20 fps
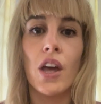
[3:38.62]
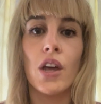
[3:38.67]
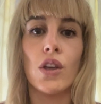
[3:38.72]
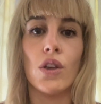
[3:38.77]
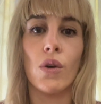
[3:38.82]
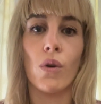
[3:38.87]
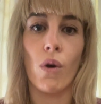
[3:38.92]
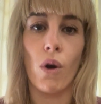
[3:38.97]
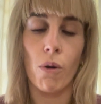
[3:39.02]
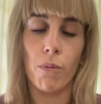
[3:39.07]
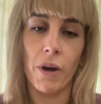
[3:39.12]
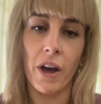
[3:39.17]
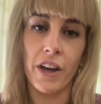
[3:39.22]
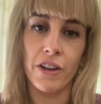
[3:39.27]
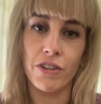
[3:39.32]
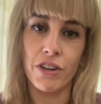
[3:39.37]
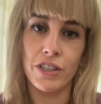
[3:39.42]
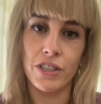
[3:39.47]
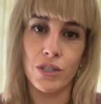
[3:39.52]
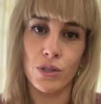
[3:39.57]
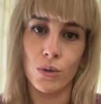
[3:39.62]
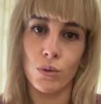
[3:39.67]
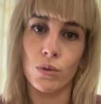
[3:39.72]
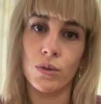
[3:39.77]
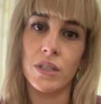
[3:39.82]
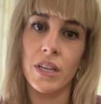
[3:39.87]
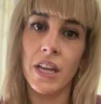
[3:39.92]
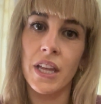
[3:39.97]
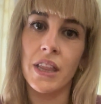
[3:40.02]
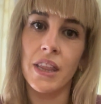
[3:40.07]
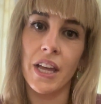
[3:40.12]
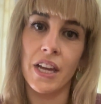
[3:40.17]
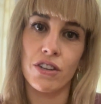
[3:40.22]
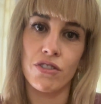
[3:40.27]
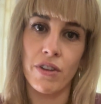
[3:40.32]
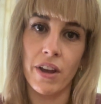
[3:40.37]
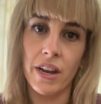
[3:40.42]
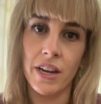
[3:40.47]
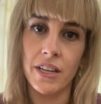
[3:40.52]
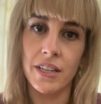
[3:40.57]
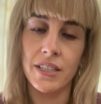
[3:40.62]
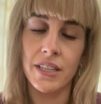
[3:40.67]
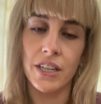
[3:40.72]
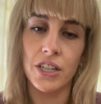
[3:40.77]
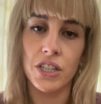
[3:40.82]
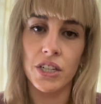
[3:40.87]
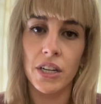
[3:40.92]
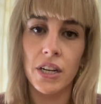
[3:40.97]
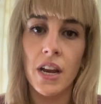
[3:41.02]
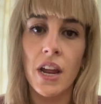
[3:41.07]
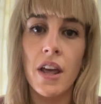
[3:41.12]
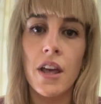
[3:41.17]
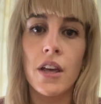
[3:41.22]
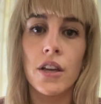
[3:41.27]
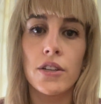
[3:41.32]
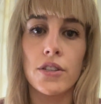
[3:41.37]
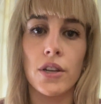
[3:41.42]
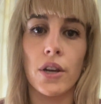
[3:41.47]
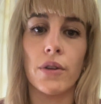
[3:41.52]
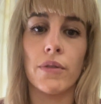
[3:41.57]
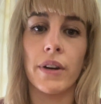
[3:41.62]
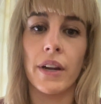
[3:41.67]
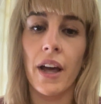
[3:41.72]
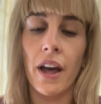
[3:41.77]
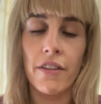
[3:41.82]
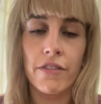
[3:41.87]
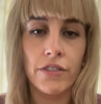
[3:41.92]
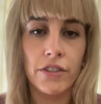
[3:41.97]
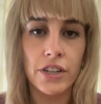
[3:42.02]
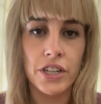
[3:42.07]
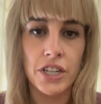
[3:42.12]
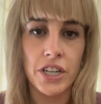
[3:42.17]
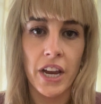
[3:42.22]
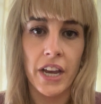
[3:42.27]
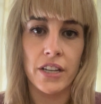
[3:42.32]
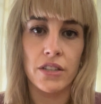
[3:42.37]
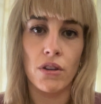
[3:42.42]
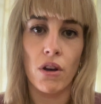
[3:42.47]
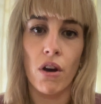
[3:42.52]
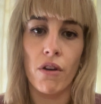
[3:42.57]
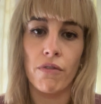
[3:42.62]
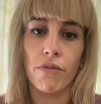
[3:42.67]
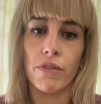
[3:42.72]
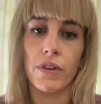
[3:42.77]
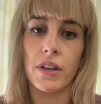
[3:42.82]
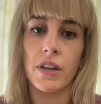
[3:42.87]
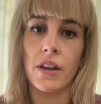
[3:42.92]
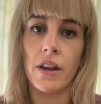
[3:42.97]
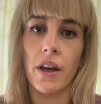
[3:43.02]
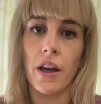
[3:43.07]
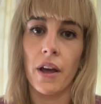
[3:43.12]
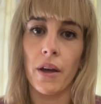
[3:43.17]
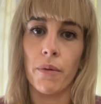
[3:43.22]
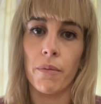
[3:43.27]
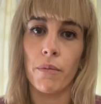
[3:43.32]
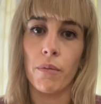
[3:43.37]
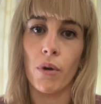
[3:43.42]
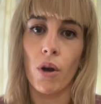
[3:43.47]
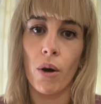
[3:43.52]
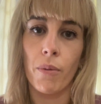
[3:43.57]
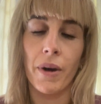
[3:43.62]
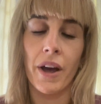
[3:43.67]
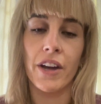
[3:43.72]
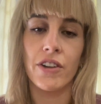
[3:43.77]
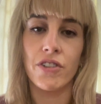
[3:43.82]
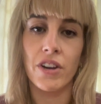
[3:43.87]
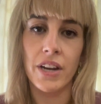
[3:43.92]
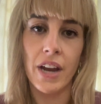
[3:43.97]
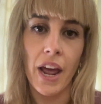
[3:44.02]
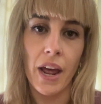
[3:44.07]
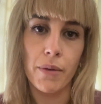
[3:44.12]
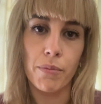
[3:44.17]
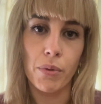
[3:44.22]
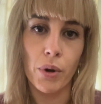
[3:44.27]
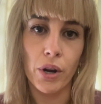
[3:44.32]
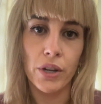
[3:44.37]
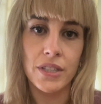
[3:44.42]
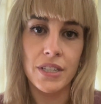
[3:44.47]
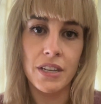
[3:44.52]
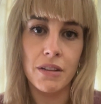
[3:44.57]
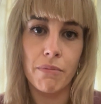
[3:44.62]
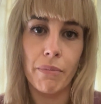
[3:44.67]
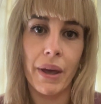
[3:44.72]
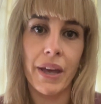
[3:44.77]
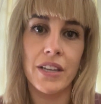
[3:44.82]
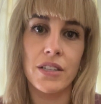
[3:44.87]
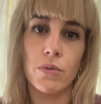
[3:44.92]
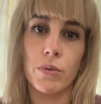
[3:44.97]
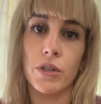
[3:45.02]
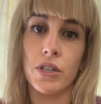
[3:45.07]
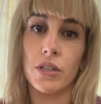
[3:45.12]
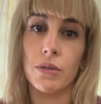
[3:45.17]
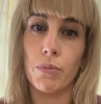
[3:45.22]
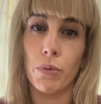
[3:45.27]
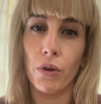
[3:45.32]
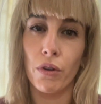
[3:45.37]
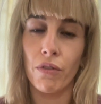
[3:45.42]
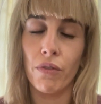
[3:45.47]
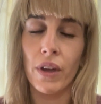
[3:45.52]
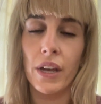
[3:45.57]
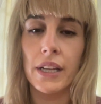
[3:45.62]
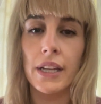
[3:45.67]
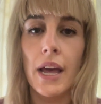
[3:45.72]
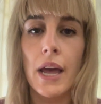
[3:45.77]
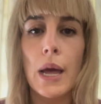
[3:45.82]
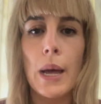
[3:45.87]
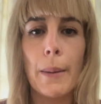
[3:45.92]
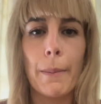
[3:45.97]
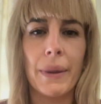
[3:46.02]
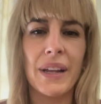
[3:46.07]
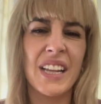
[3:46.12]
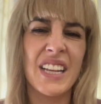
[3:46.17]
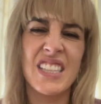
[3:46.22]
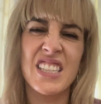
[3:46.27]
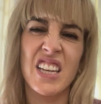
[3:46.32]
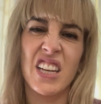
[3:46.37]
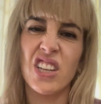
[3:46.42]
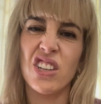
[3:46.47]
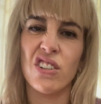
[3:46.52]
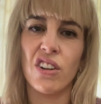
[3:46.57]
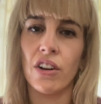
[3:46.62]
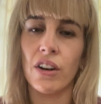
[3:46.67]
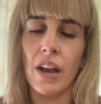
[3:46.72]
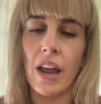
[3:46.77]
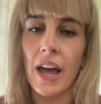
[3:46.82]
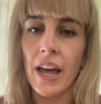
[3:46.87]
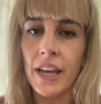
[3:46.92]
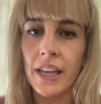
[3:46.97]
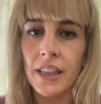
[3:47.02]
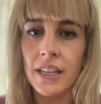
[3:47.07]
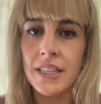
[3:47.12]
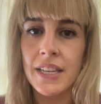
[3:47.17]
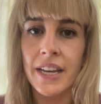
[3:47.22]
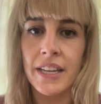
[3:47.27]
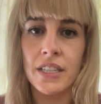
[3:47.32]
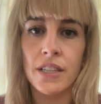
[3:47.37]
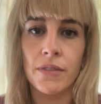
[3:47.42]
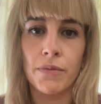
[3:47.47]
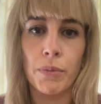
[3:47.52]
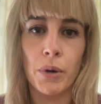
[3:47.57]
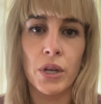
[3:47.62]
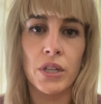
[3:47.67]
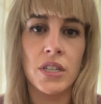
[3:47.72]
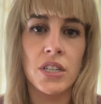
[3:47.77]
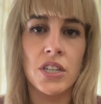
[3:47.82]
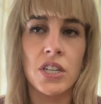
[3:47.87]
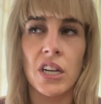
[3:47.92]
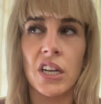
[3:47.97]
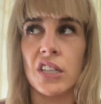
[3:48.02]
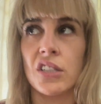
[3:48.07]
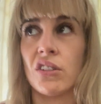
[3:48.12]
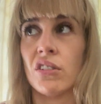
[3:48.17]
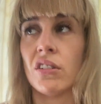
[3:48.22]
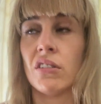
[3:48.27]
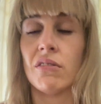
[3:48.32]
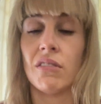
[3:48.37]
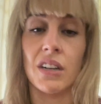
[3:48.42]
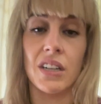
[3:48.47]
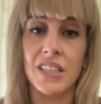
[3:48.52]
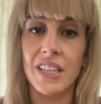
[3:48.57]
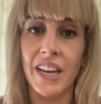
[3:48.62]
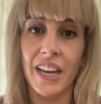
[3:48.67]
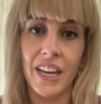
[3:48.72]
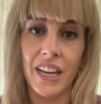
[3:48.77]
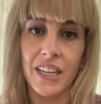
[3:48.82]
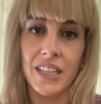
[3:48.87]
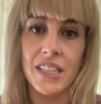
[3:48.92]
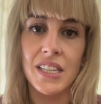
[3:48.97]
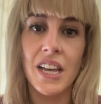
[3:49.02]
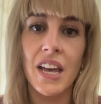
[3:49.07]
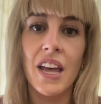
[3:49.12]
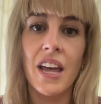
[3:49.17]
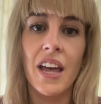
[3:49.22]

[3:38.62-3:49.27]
your carbohydrate stores in that training session. So recovery shakes are often carbohydrate and protein based, which is perfect. But let's say you don't like the taste of protein shakes, so you don't want to take it,